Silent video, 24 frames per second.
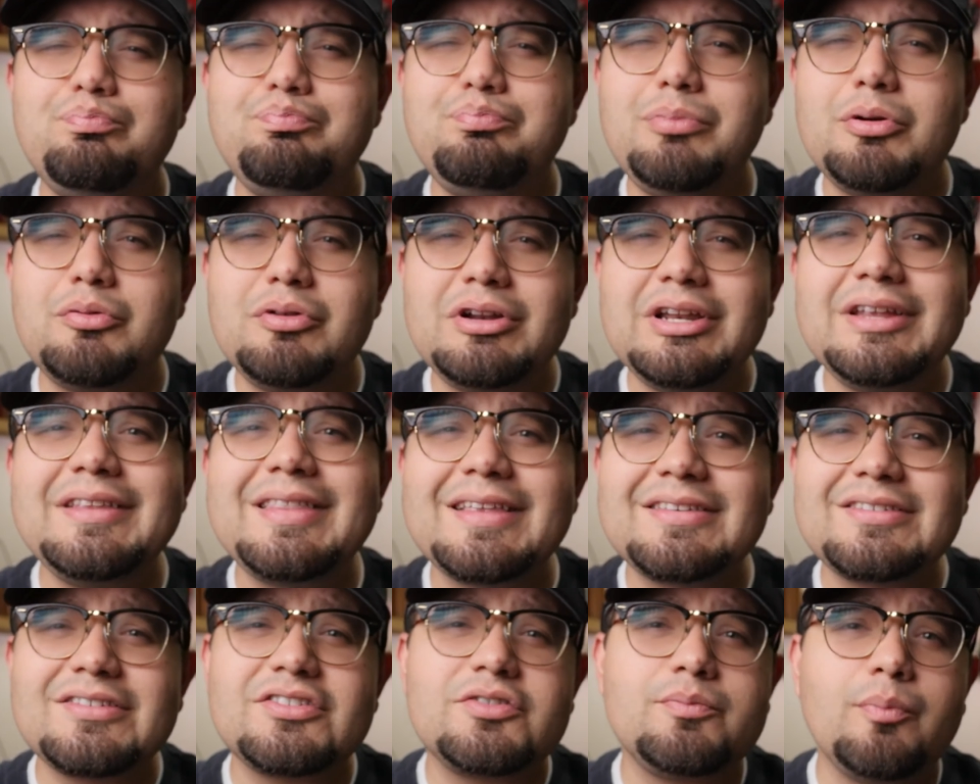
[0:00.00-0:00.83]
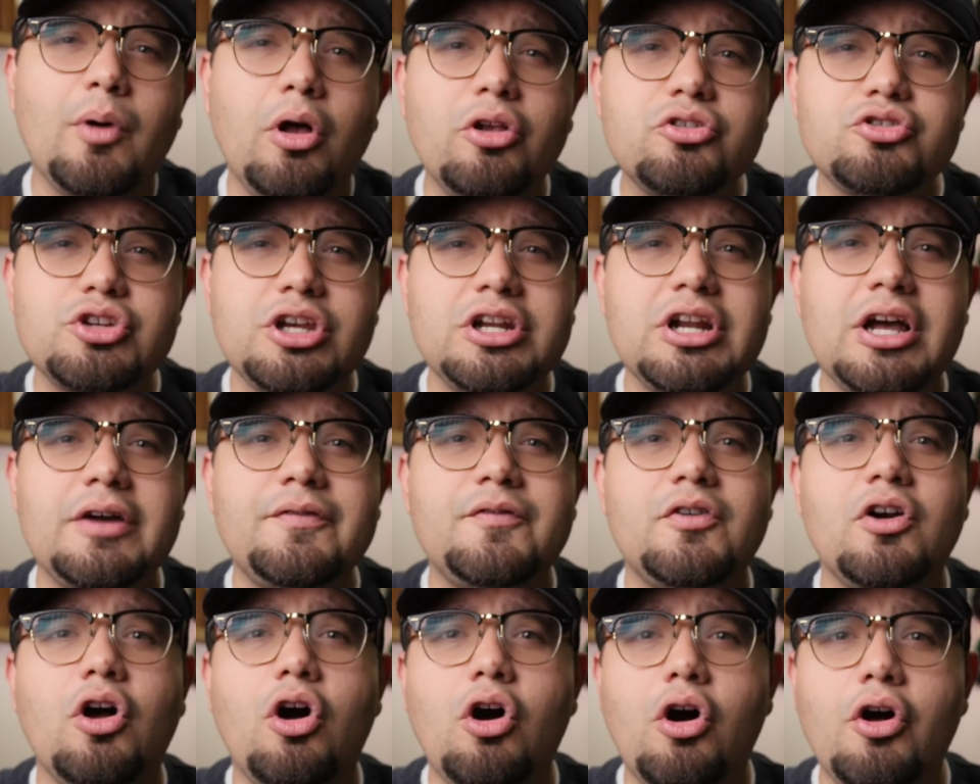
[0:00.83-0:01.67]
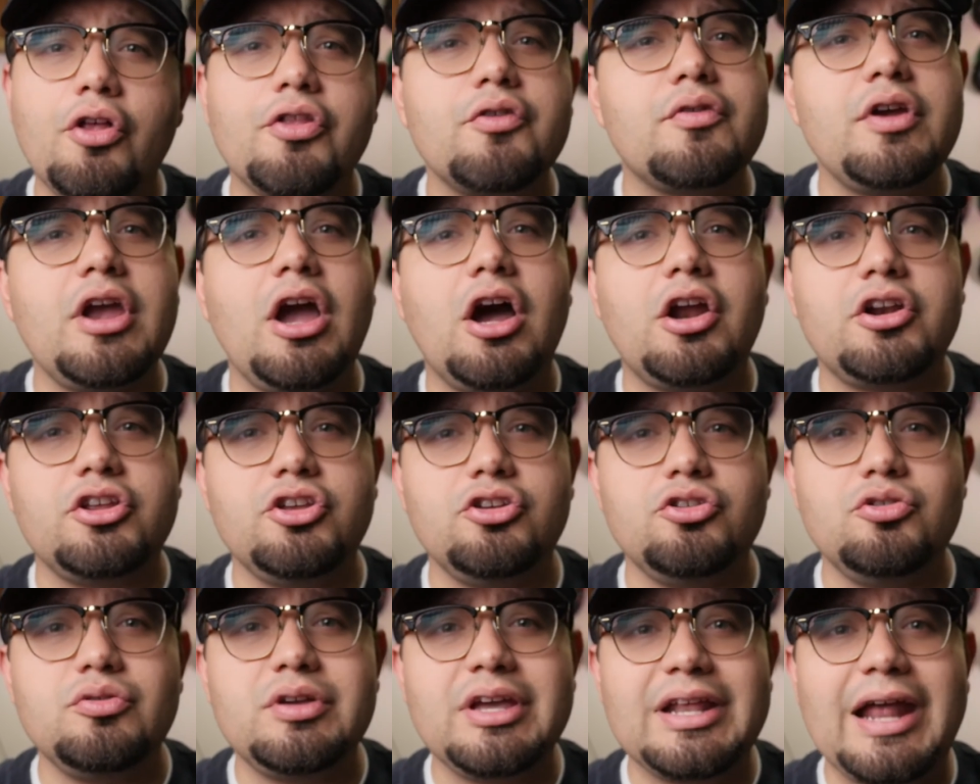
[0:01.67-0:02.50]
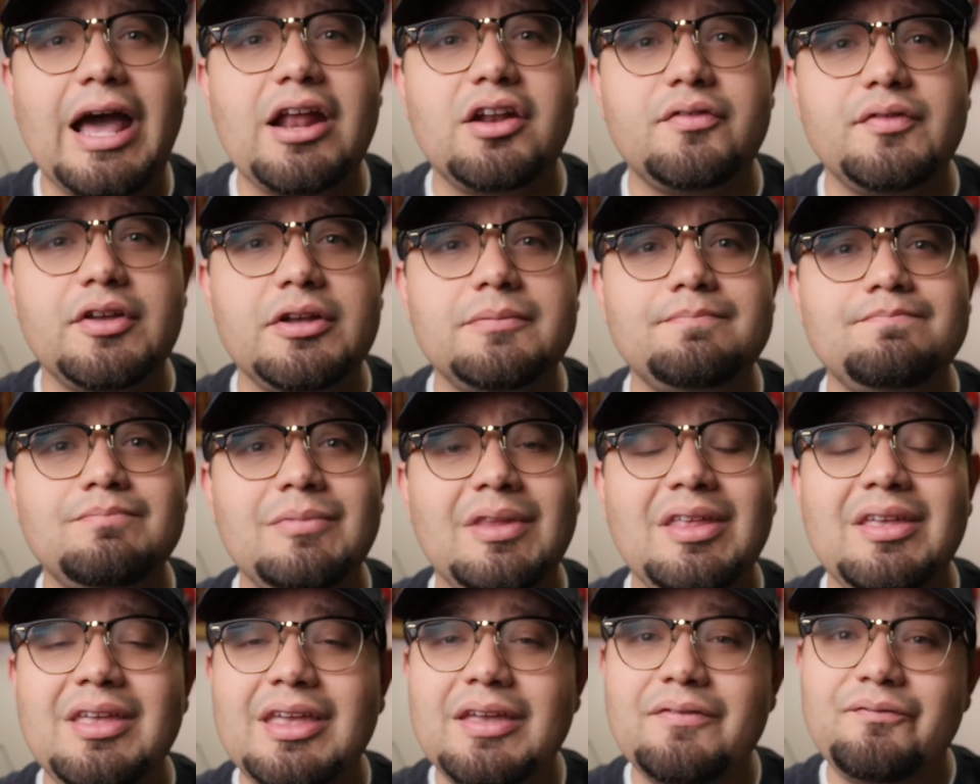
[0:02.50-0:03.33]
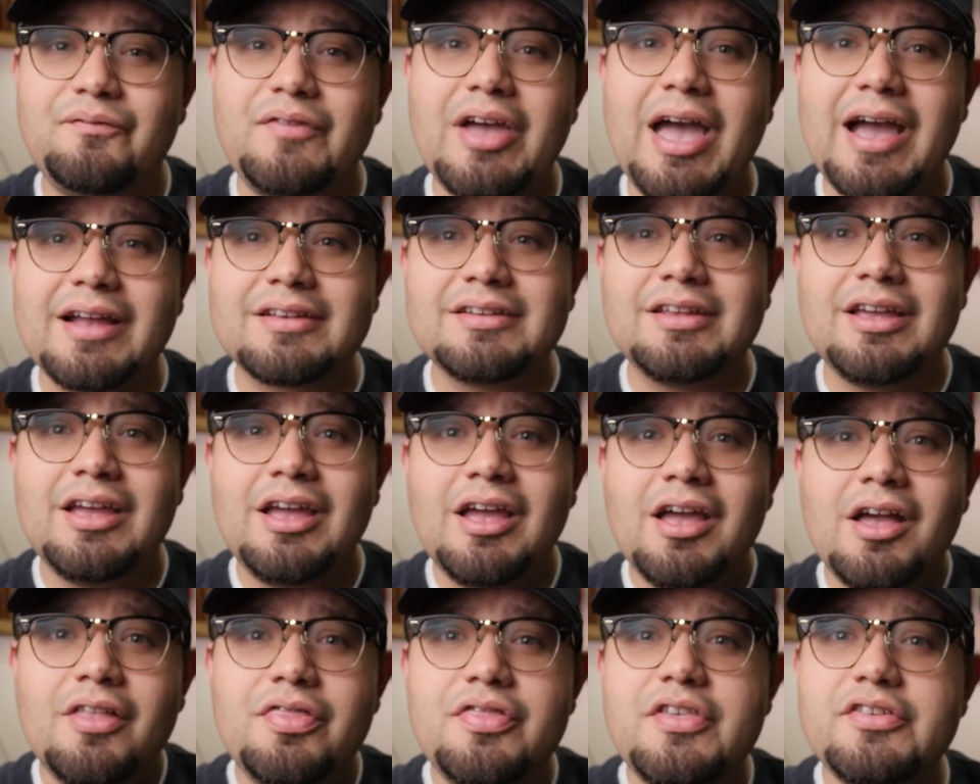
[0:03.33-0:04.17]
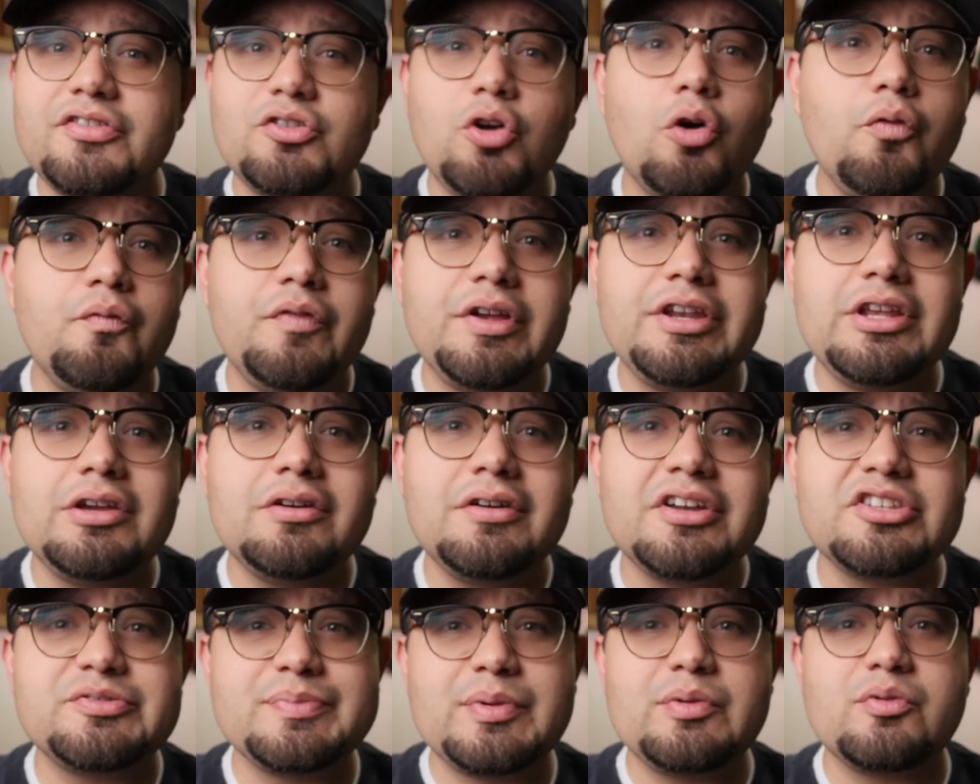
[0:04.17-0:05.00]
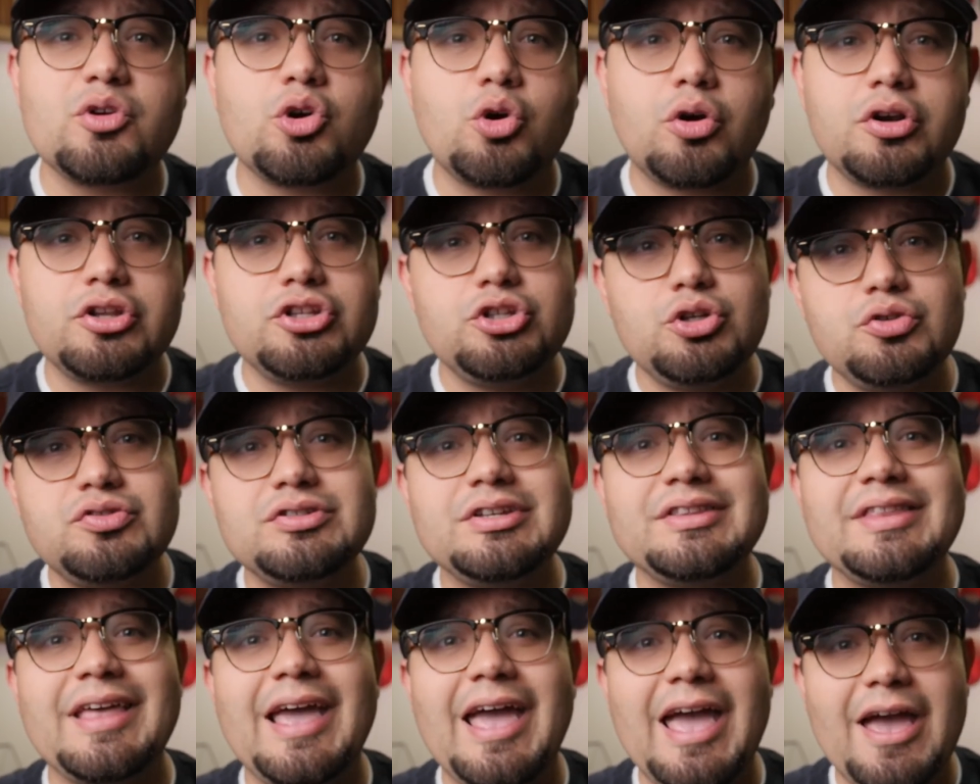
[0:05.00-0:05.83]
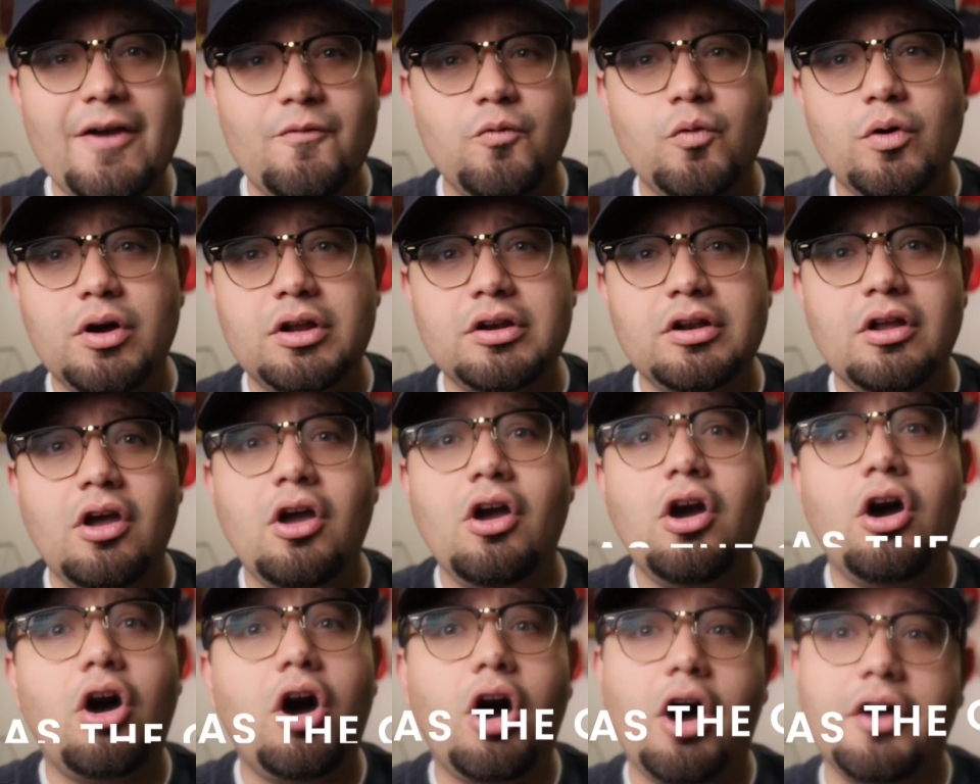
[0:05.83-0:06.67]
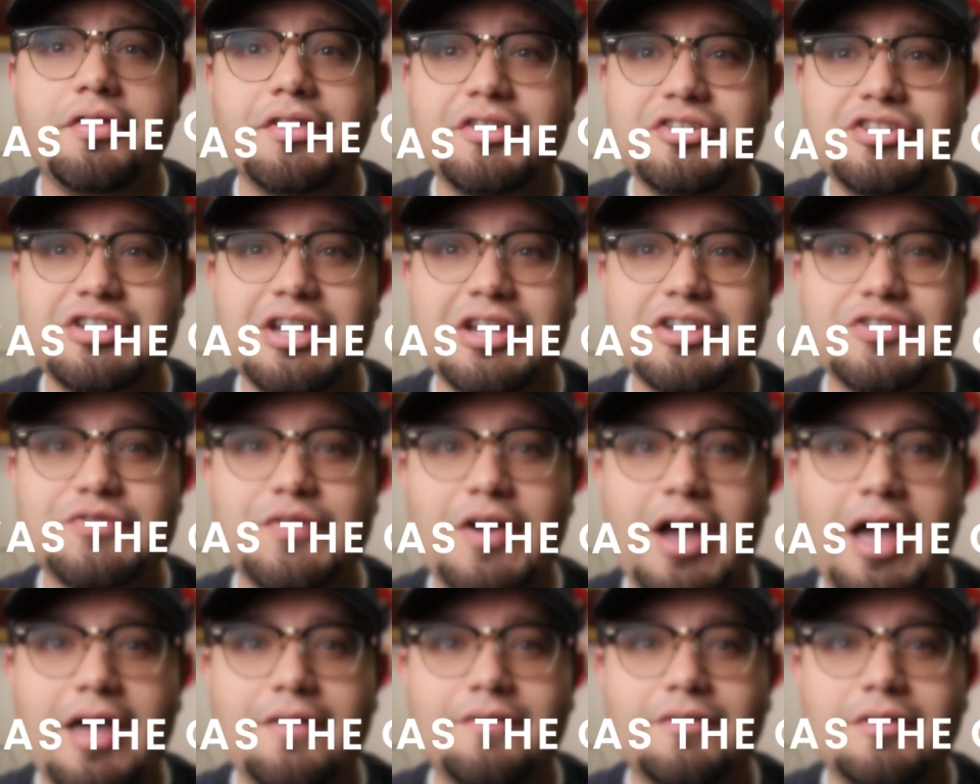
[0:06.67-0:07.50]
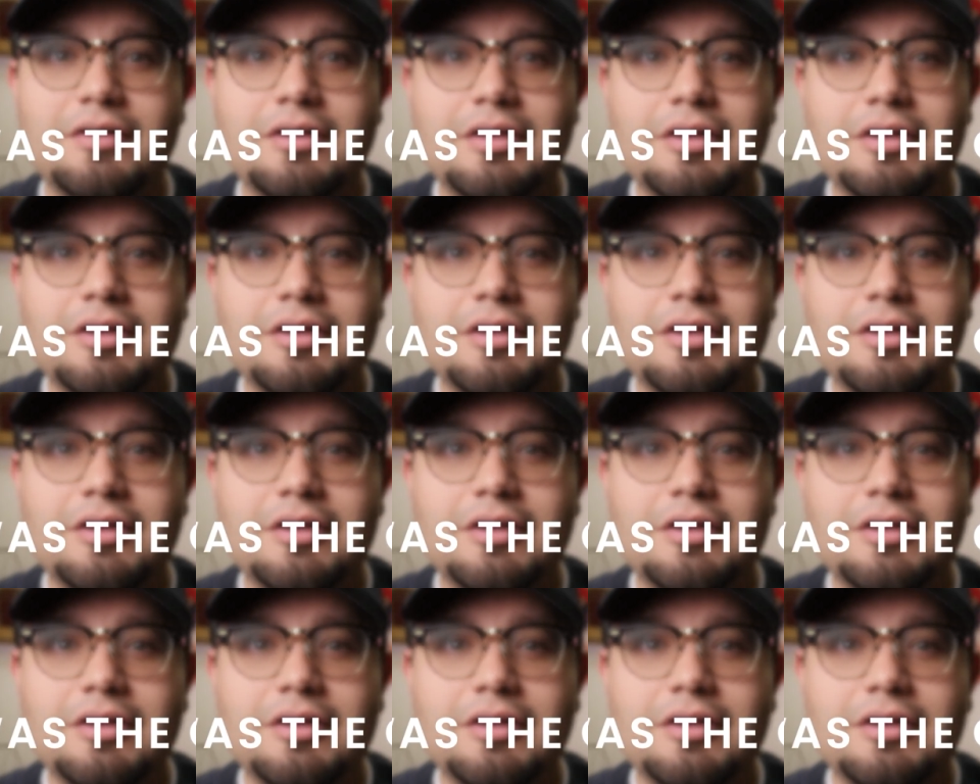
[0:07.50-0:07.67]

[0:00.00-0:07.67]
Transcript: But really, that's a small trade-off for all the great audio you get out of it. In fact, this whole video has been recorded using the F1 on the GH5.